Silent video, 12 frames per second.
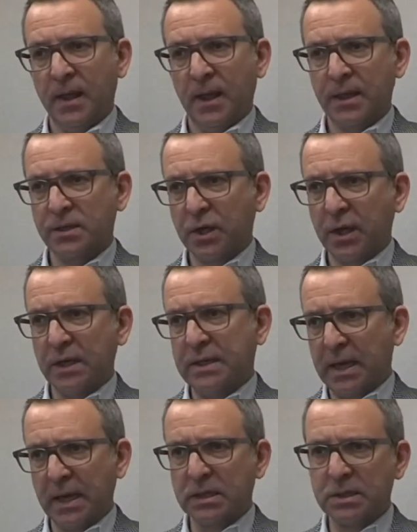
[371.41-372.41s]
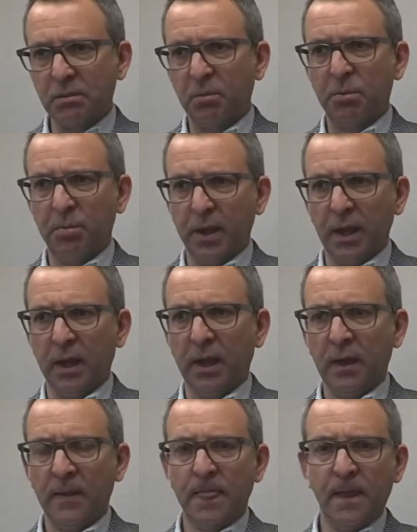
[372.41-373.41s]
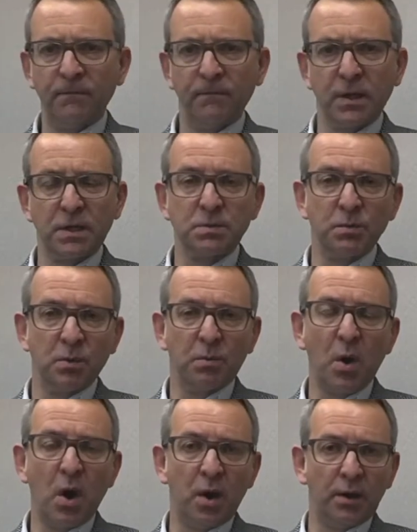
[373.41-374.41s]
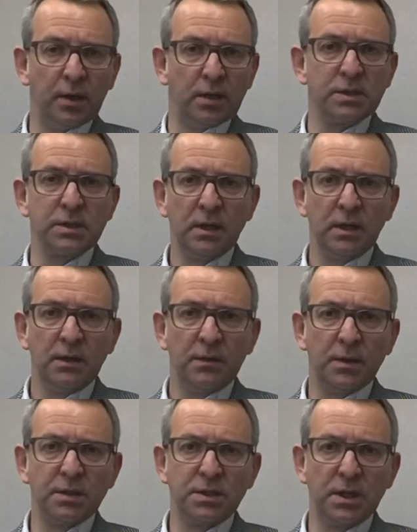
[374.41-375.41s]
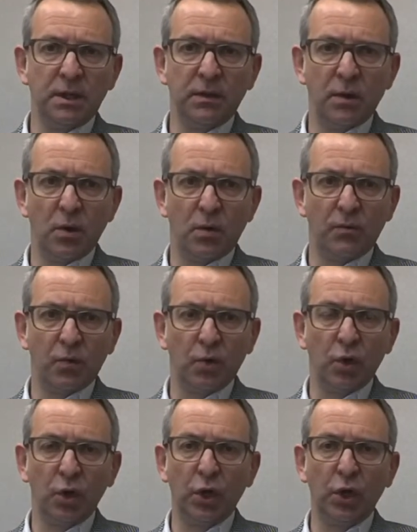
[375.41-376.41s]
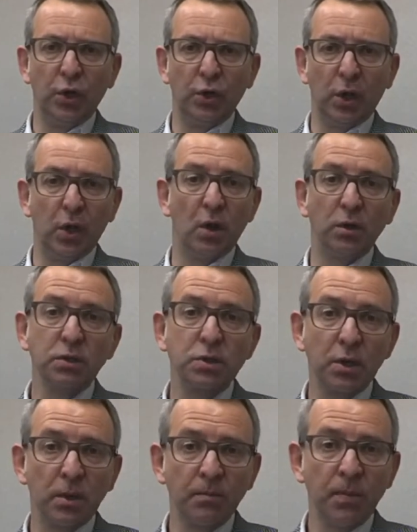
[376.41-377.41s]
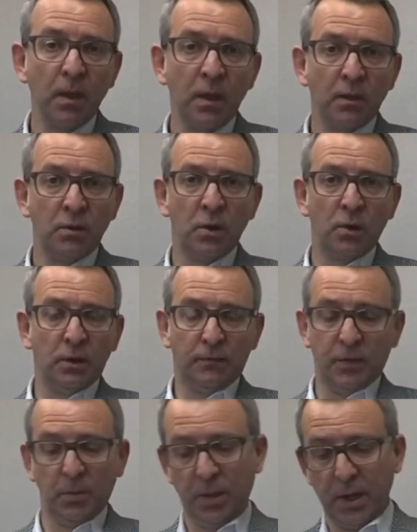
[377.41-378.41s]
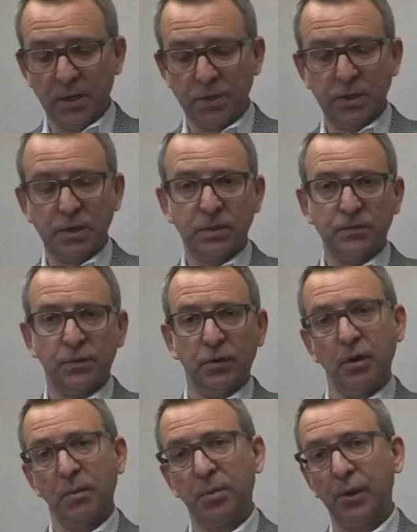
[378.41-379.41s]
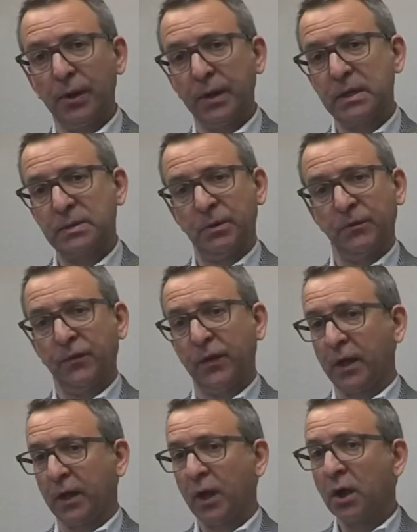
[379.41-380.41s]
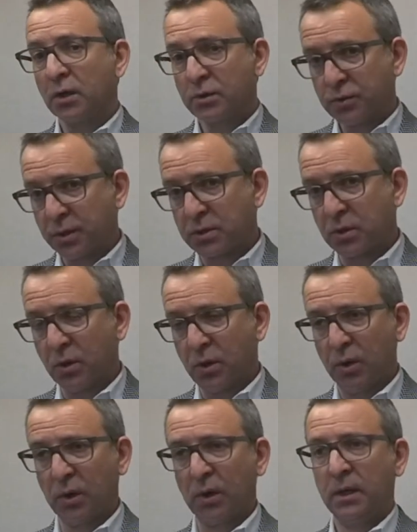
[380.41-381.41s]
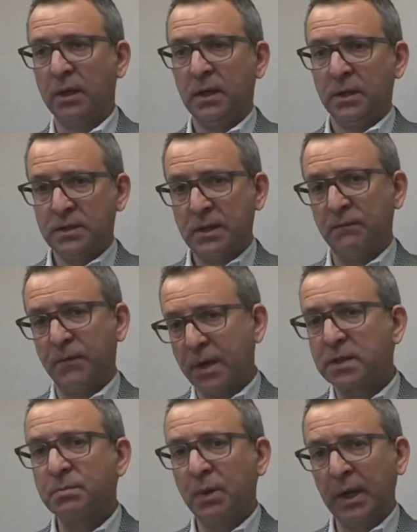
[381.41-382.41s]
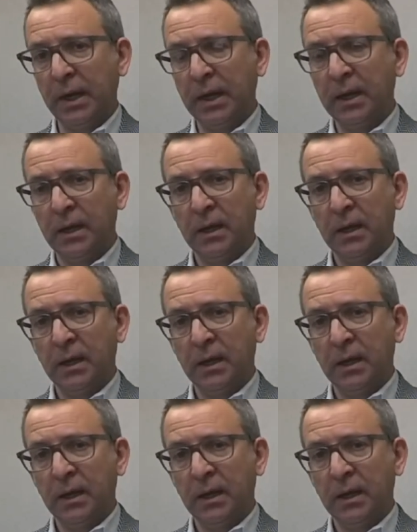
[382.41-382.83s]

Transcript: It's going to take some big investment partners that see the overall good long term, not only for the patients, for their employees, but for the country as a whole, to invest money